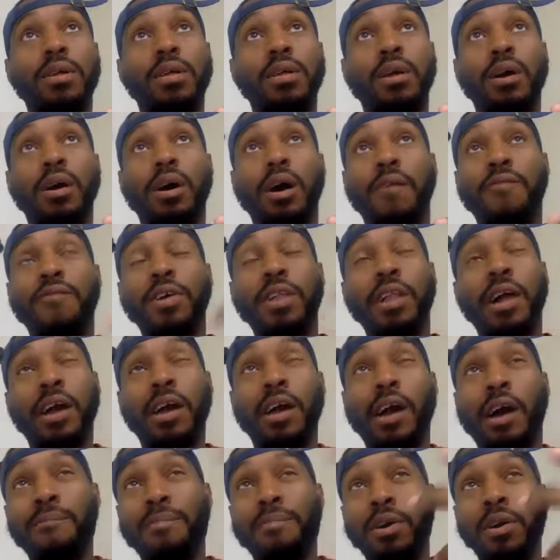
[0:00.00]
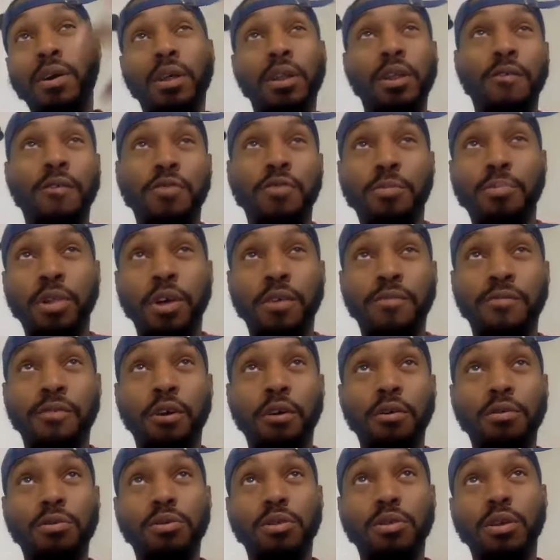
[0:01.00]
I feel like I'm good enough to play
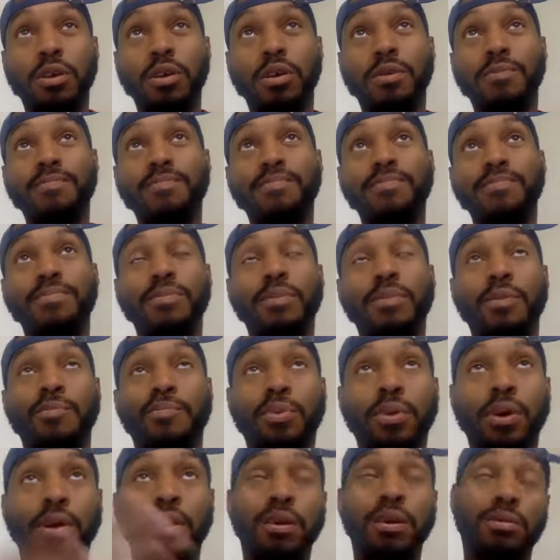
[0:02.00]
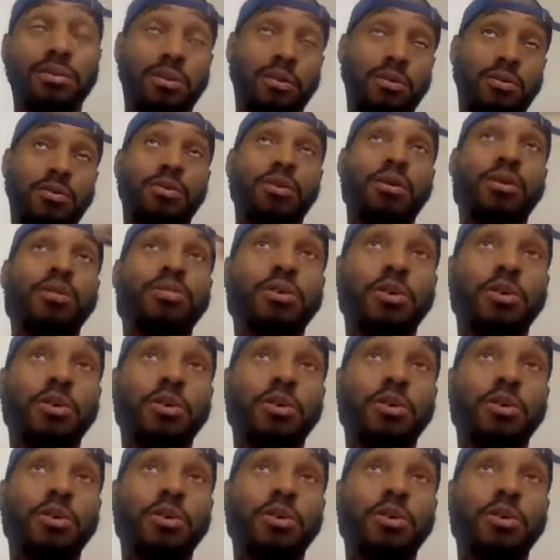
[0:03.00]
varsity, but it's a